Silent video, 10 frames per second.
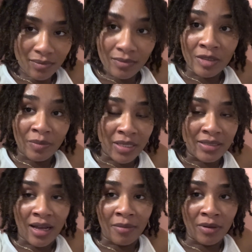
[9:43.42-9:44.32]
spend
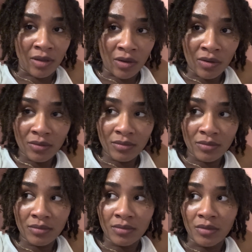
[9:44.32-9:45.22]
time alone.
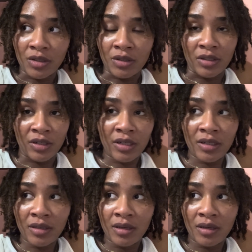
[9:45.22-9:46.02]
You'll learn